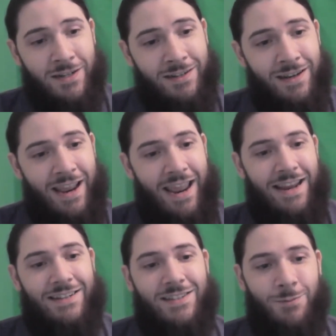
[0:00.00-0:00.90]
into
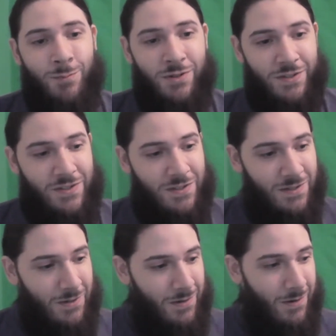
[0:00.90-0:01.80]
hate symbols,
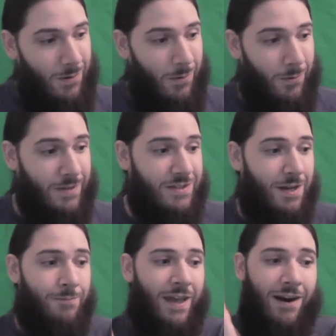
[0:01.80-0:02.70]
or
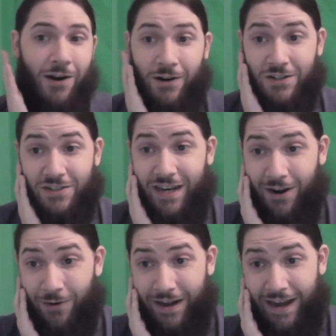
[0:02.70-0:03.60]
some that are just
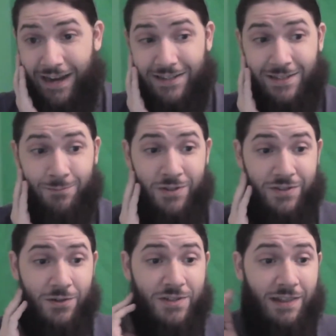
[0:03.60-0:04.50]
outright hate symbols.
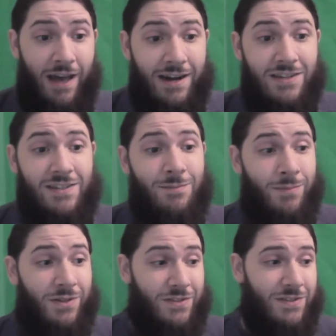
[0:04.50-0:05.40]
There was a lot of
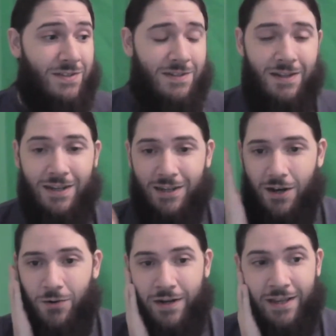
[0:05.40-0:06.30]
symbols
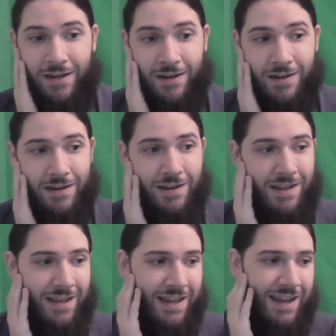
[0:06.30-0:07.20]
going in,
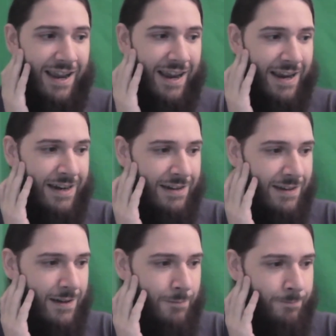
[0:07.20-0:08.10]
and
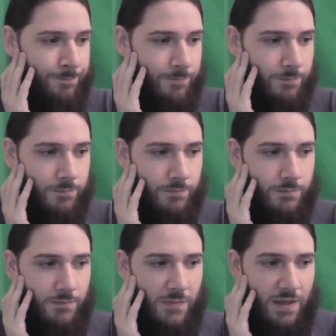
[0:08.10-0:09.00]

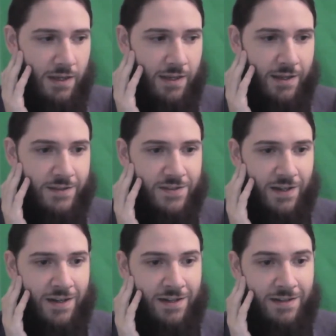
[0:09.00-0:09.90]
it's
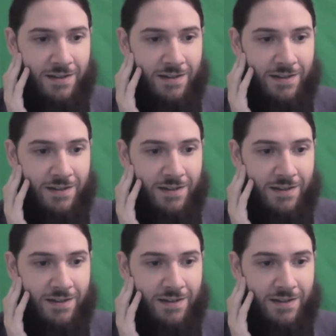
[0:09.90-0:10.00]
you're